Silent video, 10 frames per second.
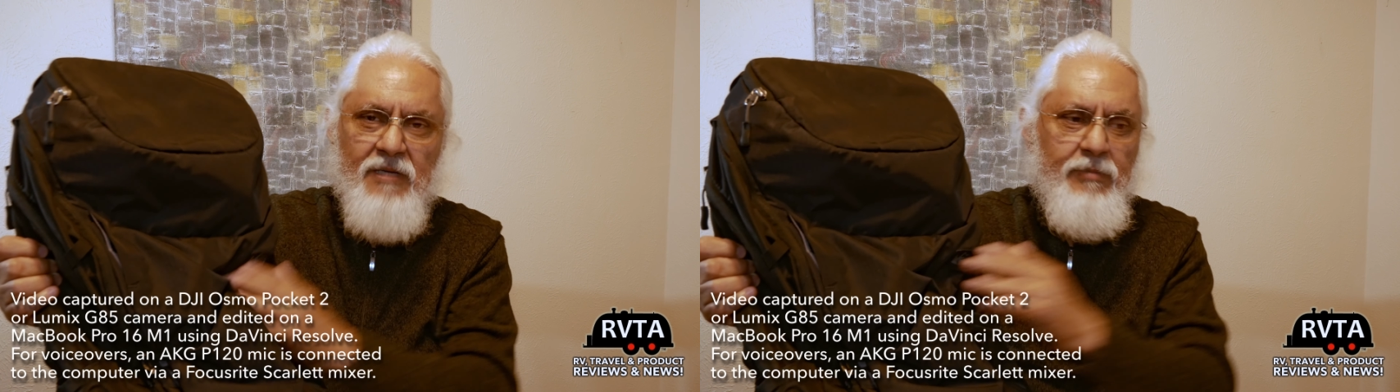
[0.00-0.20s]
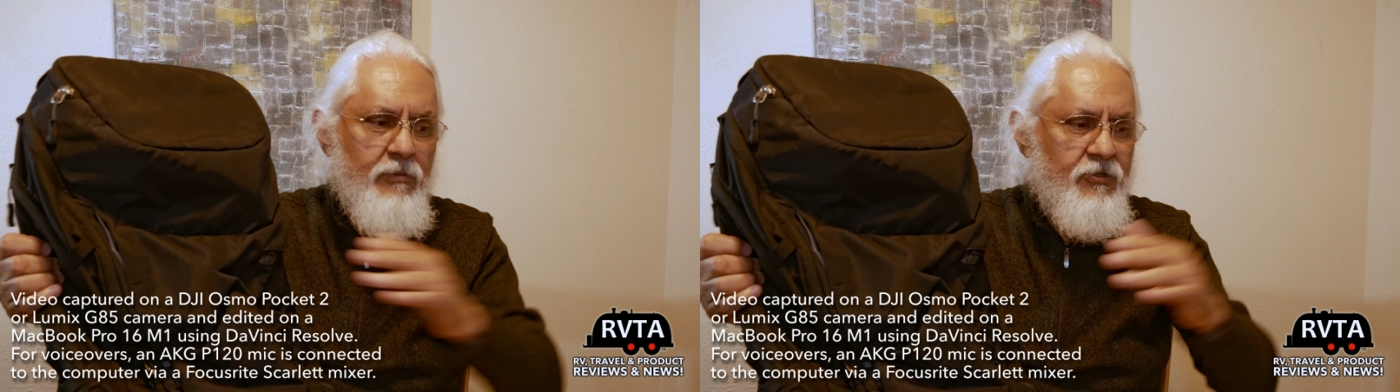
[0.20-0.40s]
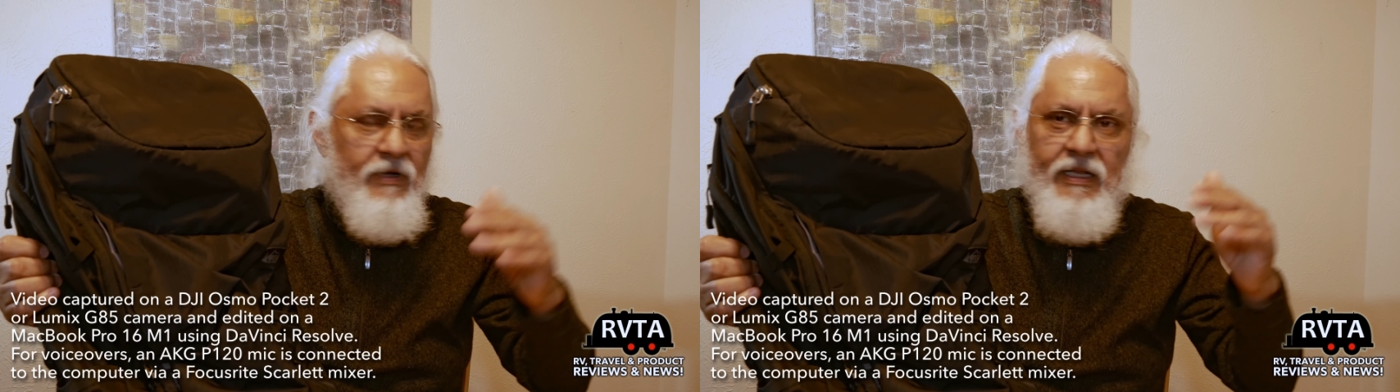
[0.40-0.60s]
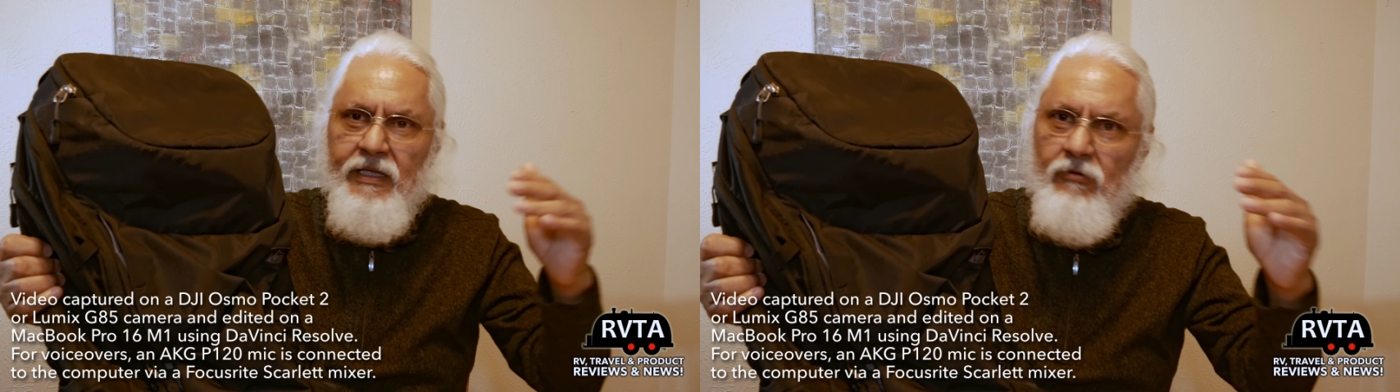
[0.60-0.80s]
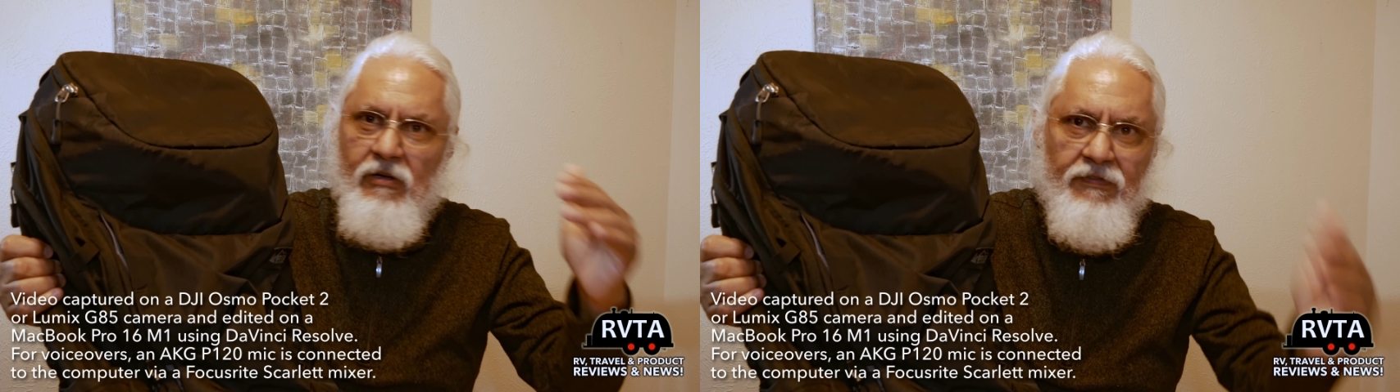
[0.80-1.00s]
Some people try to
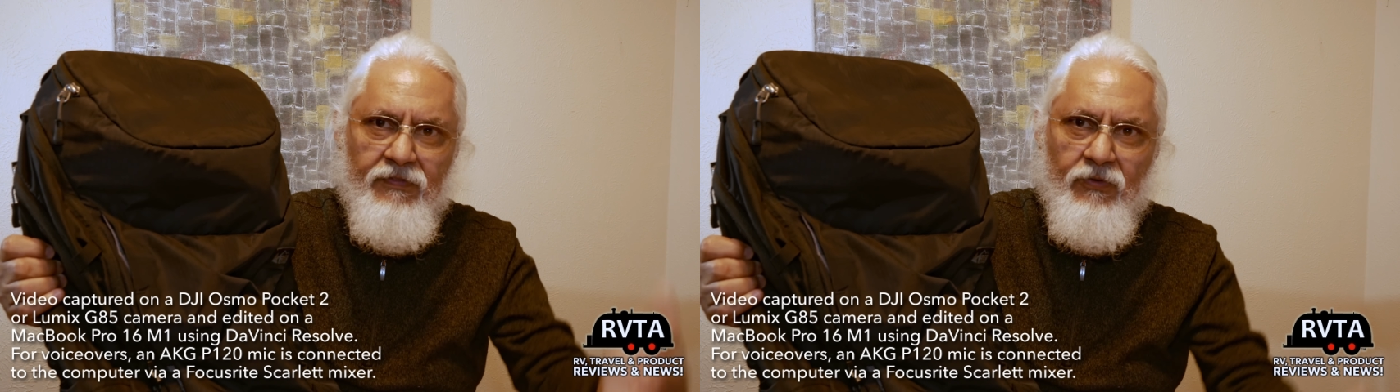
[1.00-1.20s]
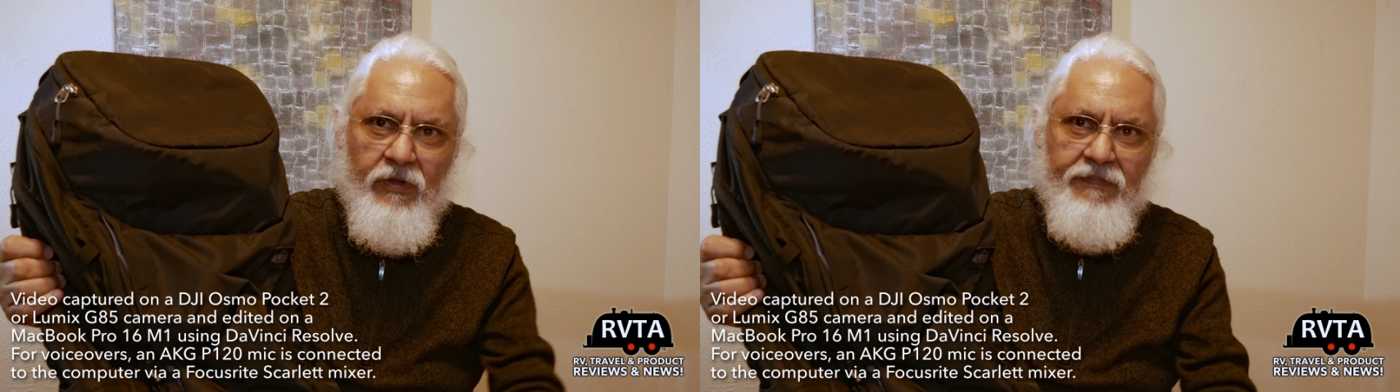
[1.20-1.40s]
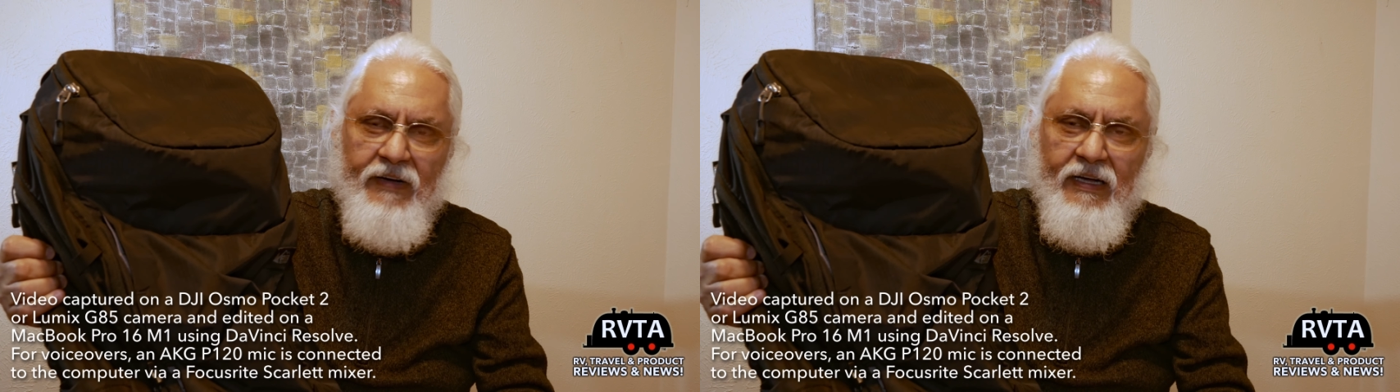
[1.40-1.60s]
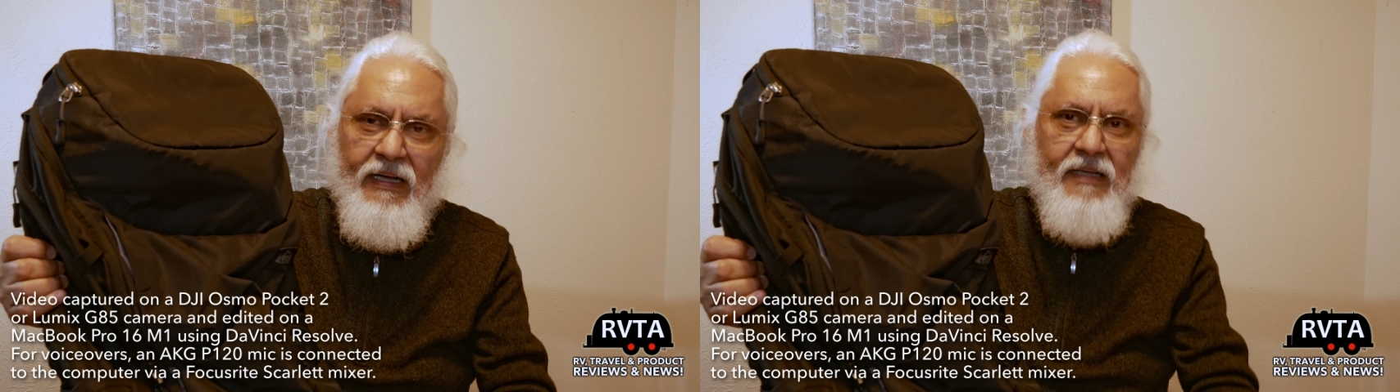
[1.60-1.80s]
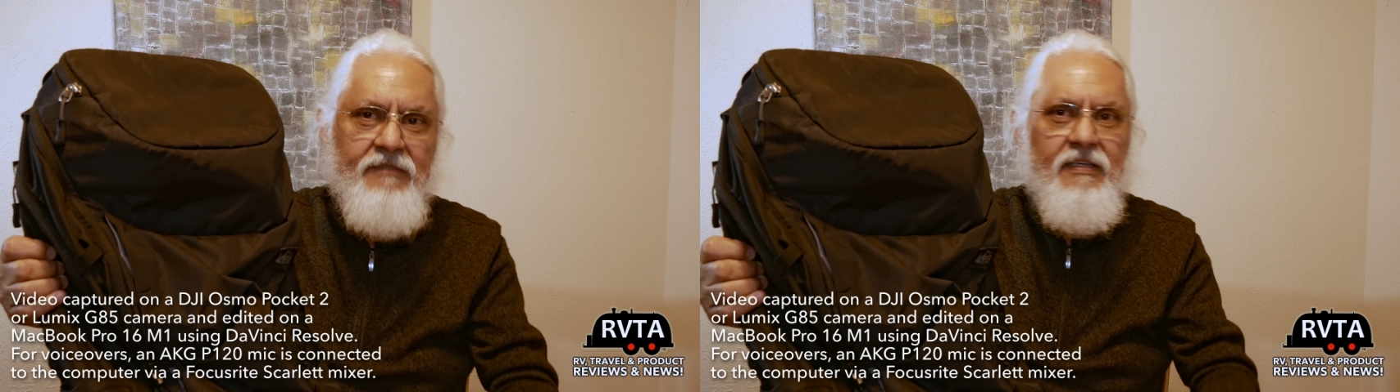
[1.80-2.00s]
get away with
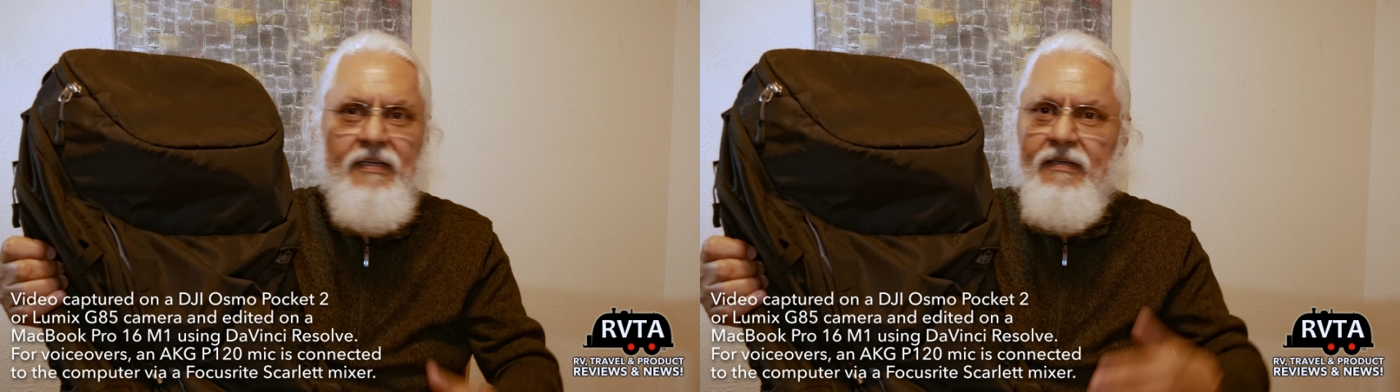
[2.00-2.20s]
45,